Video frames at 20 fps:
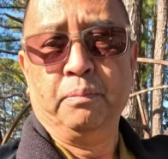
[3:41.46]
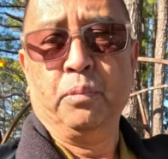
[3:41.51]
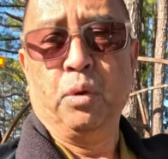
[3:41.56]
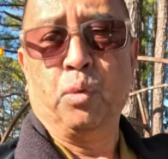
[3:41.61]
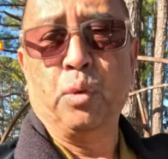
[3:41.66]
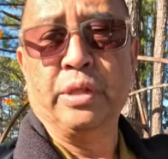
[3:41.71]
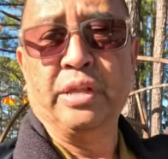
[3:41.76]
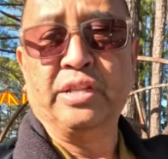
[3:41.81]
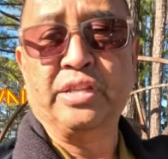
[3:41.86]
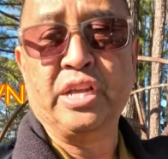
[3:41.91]

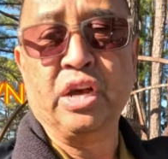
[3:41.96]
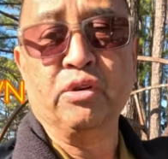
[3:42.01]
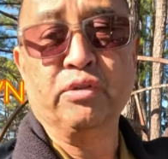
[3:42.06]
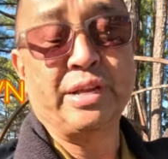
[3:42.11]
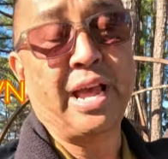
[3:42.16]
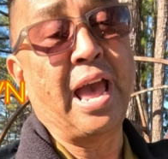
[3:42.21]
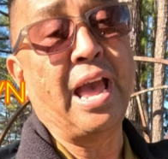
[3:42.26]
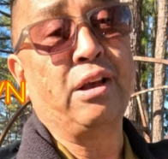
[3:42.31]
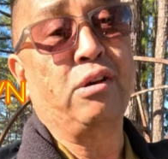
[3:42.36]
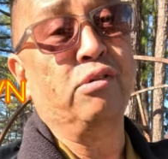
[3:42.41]
When the tilt
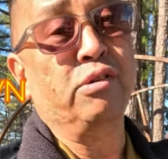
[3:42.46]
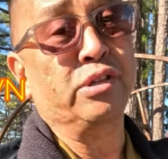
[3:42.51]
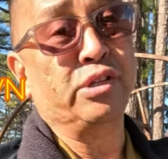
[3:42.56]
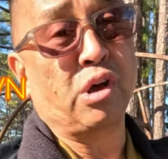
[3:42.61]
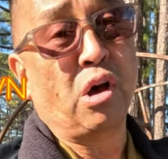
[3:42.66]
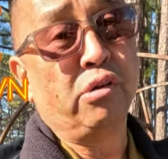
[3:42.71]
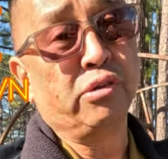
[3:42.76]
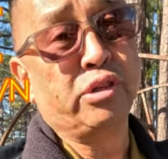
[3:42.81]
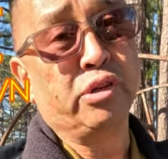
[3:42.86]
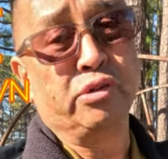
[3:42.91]
angle is
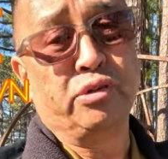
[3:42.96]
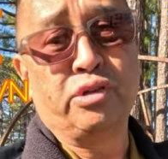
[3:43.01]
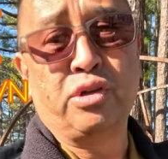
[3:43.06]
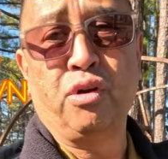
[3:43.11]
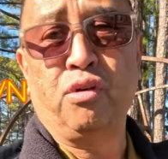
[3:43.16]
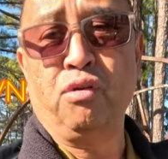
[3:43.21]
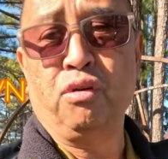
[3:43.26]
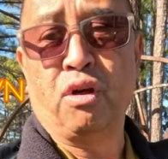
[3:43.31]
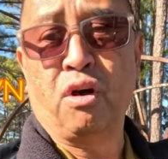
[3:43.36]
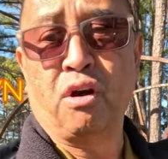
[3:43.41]
also
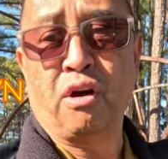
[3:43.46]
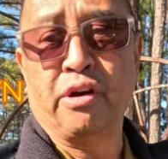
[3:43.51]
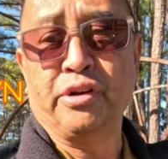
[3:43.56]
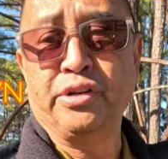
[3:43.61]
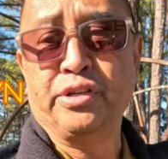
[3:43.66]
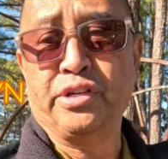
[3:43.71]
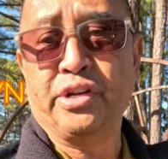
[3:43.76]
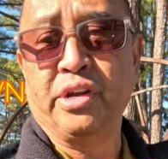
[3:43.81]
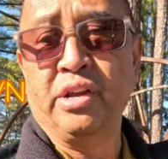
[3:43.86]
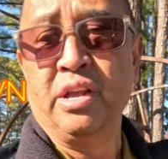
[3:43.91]
too
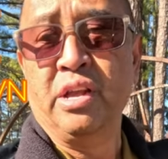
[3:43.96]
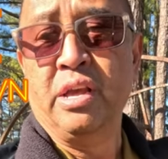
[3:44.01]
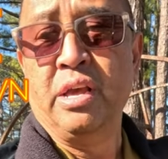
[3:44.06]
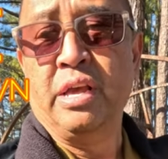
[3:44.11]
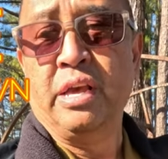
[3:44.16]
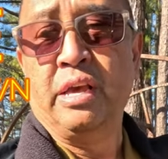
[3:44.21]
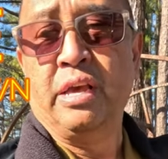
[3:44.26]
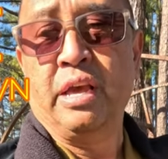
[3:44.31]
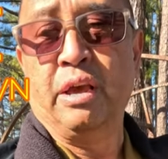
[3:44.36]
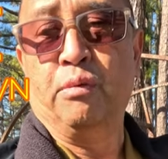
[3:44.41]
large,
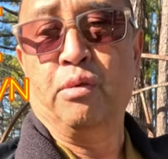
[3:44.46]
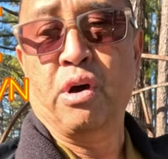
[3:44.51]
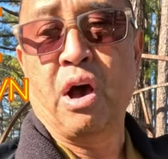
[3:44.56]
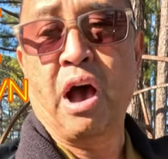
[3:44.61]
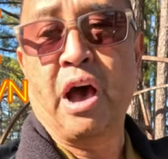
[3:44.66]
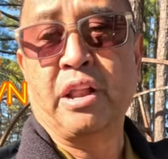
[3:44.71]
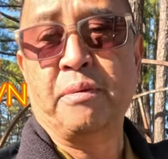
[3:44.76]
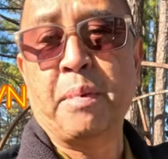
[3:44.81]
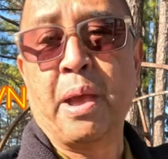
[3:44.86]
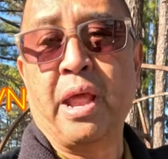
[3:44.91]
it will
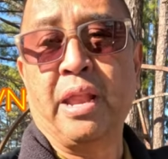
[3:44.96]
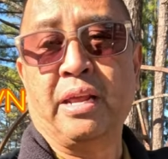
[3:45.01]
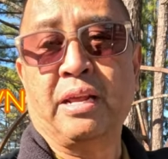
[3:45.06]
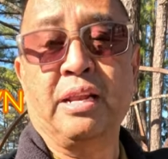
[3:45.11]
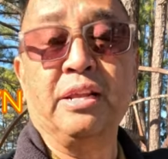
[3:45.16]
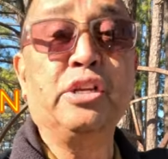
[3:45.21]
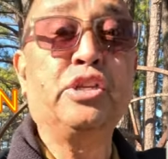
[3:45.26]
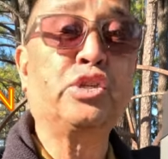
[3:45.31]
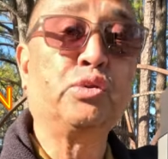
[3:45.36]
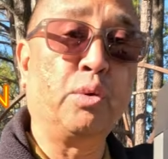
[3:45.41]

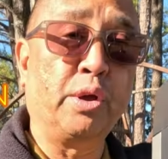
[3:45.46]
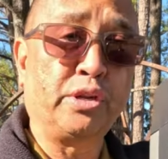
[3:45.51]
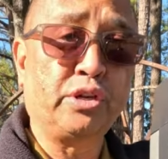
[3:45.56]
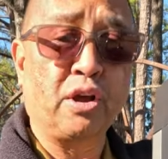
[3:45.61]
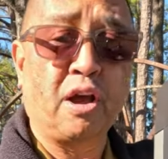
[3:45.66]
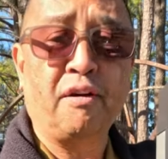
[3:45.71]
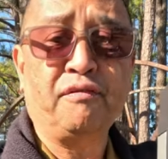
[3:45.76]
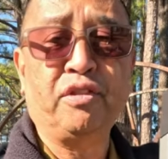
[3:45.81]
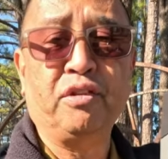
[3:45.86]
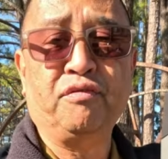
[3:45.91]
automatically switch
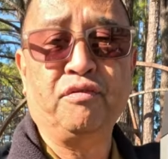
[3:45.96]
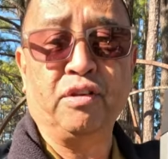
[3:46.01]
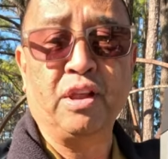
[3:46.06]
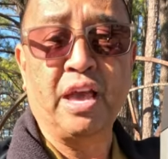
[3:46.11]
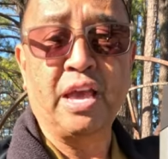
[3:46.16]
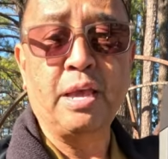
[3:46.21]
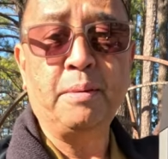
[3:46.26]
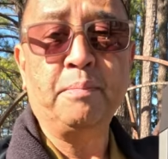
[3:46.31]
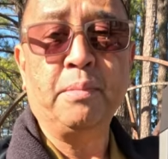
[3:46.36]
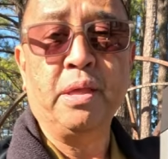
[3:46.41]
off the
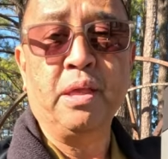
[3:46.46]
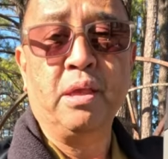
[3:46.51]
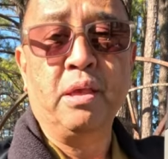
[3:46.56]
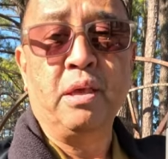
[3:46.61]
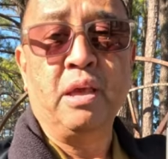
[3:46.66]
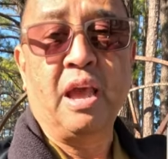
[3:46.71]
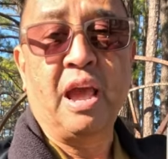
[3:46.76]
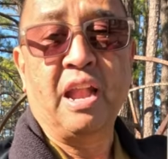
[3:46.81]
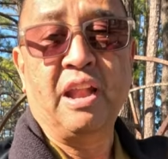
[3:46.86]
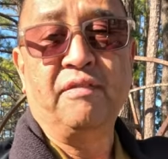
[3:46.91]
flame.
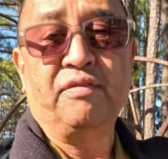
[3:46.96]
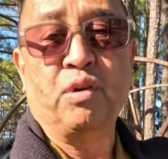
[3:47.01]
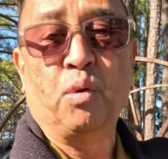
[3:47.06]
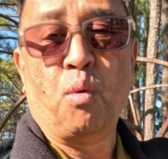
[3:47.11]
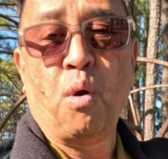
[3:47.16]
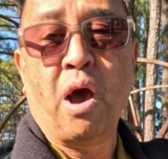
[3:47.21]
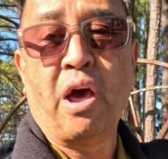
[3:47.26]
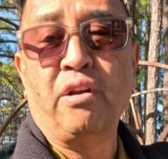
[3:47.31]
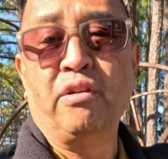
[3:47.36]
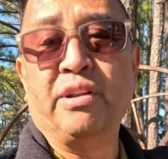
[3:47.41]
And if the
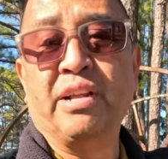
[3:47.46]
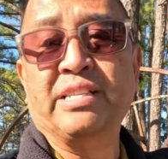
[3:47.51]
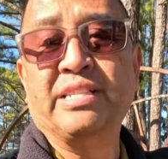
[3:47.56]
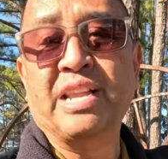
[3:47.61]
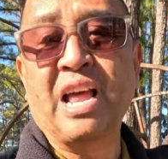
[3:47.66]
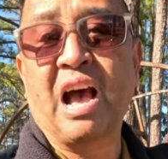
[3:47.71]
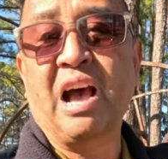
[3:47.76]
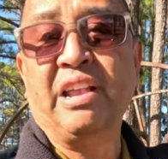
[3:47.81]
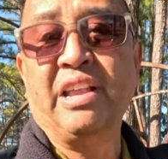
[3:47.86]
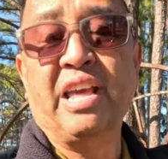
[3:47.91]
water does
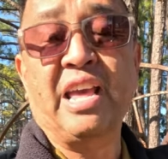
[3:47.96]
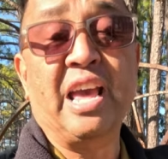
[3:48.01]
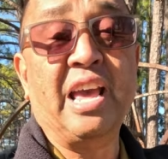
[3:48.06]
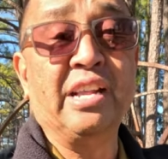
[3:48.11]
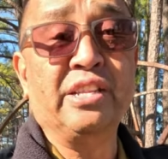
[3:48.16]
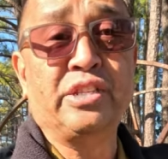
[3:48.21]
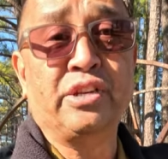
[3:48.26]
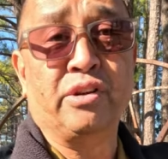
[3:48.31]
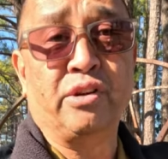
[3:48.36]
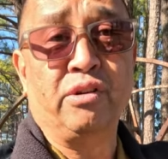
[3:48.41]
not
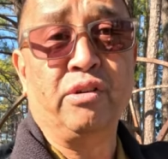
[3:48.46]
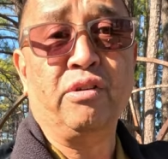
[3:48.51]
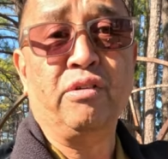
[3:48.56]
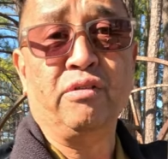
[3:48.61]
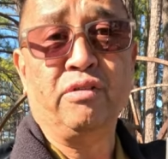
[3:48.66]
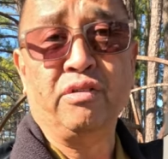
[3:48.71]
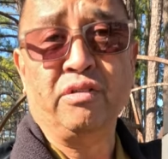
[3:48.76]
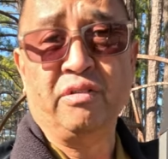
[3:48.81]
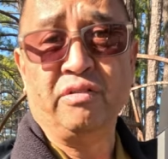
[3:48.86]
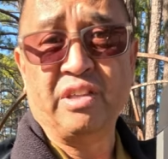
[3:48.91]
enter
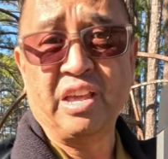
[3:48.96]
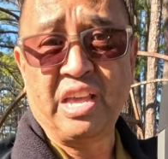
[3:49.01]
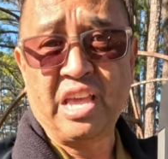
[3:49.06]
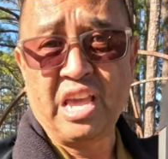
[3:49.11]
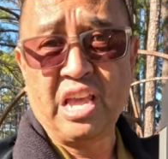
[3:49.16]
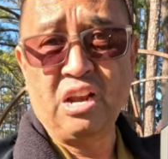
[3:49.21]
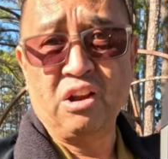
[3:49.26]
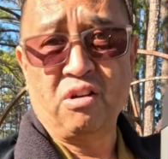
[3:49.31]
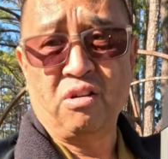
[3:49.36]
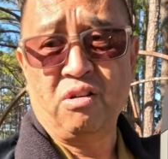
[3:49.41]
the
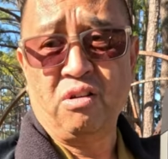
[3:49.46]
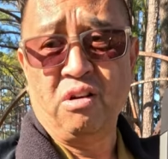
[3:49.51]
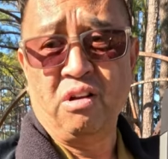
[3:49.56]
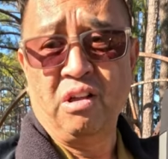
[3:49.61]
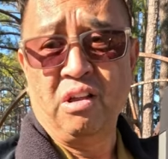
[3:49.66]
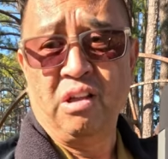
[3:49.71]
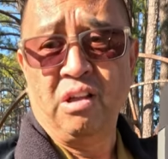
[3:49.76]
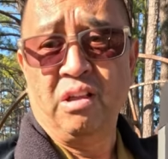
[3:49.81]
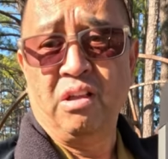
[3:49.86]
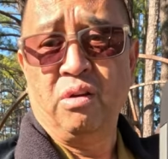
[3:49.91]
heater
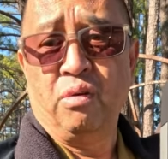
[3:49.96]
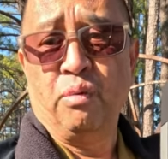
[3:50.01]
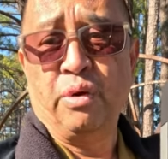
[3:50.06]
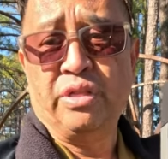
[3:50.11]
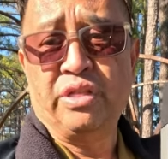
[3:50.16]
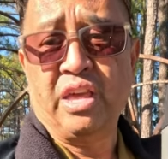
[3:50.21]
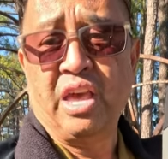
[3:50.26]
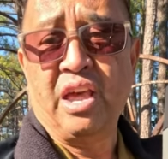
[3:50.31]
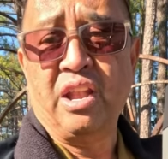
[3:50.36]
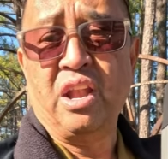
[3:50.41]

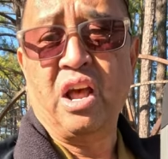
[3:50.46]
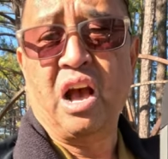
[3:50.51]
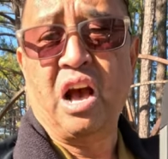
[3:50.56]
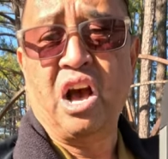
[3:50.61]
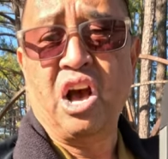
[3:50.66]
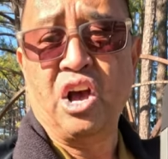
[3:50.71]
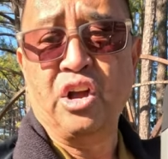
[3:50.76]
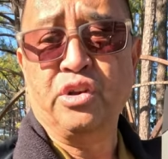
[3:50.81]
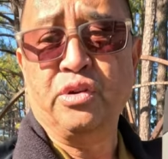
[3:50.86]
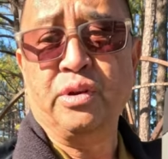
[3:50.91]
within
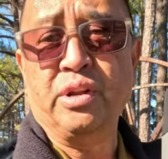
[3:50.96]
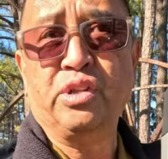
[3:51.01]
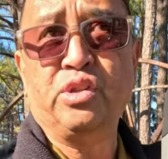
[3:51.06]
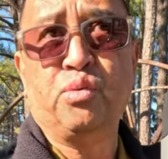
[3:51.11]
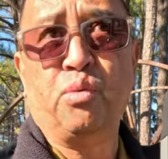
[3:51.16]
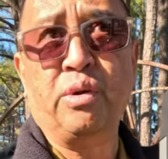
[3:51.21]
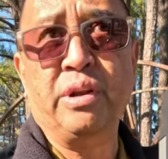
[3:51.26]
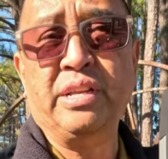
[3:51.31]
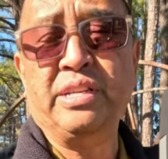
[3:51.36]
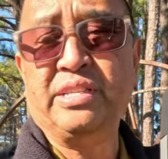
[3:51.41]

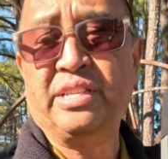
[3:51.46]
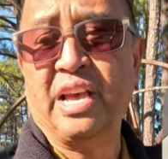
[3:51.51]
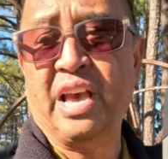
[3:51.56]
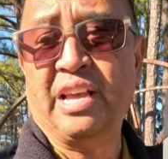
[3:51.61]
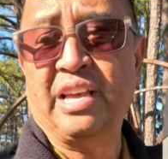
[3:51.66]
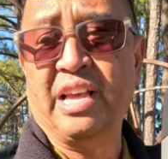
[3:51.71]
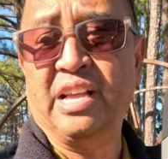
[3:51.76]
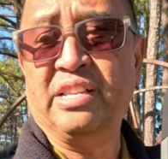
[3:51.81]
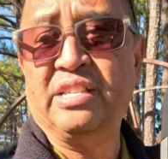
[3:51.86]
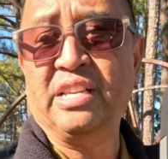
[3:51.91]
120
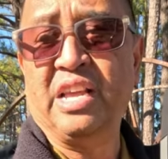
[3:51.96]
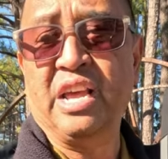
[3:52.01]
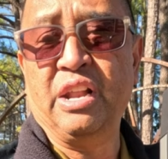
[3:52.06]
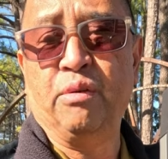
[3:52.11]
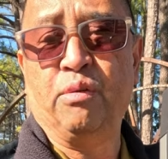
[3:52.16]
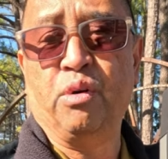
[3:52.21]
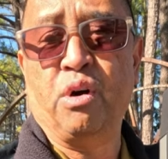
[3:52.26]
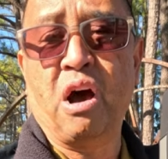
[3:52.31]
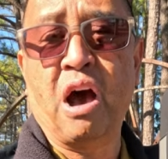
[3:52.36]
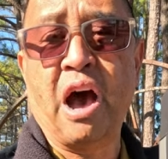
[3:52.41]
seconds, it
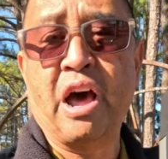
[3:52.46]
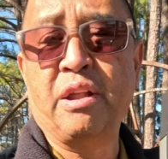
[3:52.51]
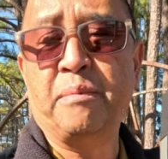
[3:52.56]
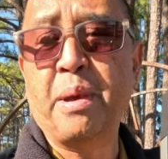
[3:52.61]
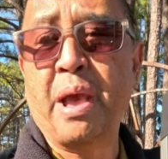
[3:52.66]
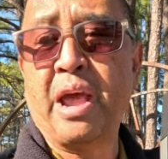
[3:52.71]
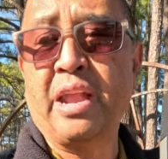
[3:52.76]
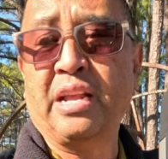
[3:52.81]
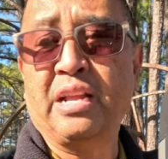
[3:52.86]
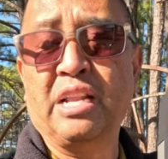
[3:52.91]
will
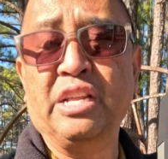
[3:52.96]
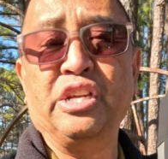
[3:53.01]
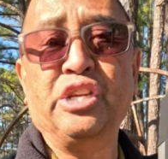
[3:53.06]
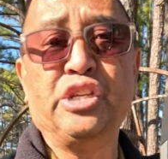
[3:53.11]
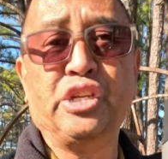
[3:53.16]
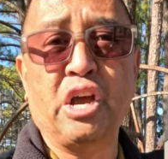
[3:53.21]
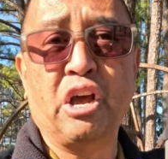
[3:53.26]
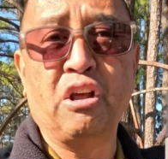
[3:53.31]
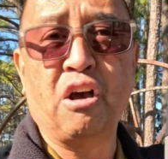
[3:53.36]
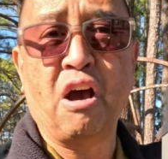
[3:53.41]
automatically
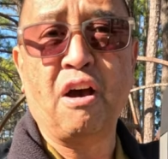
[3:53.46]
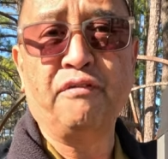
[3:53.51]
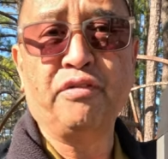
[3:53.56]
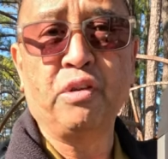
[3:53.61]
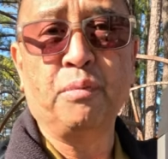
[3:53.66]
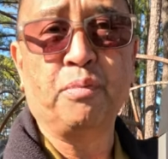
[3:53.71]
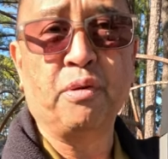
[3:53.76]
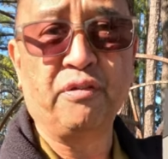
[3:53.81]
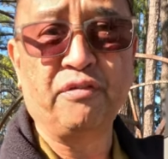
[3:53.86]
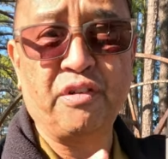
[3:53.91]
shut off
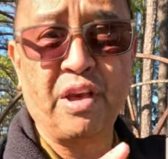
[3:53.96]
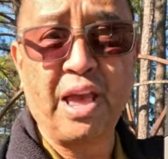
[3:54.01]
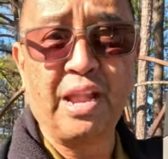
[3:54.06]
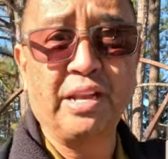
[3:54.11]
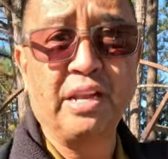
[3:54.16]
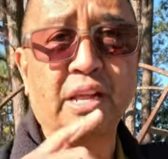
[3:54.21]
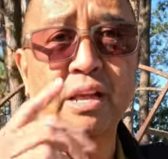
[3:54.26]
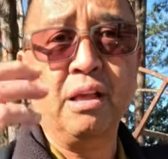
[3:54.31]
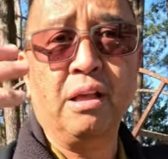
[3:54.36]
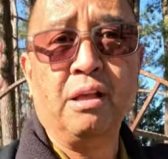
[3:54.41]
to
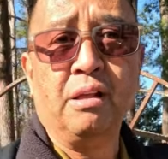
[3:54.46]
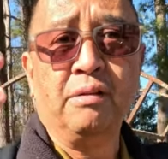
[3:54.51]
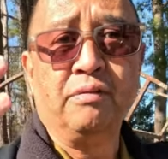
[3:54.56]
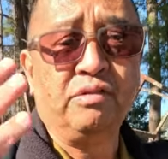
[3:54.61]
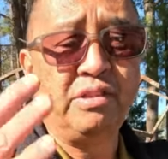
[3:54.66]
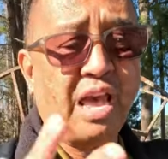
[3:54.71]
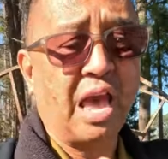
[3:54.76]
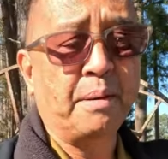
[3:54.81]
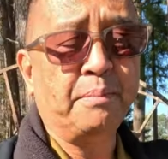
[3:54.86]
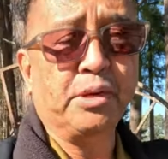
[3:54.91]
prevent
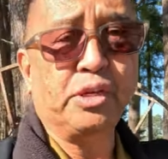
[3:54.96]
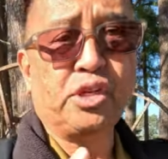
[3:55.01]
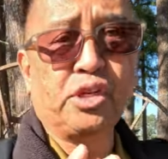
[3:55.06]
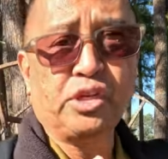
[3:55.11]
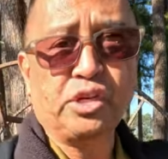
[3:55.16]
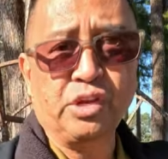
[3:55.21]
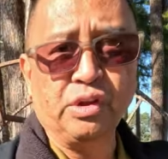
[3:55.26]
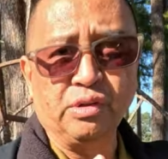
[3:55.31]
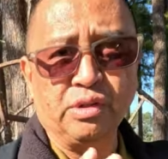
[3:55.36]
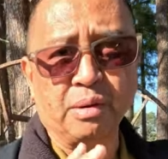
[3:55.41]
damage
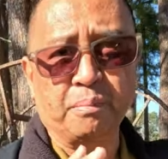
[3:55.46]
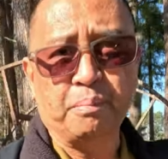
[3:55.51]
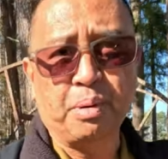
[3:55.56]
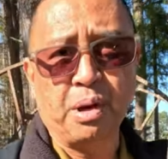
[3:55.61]
to the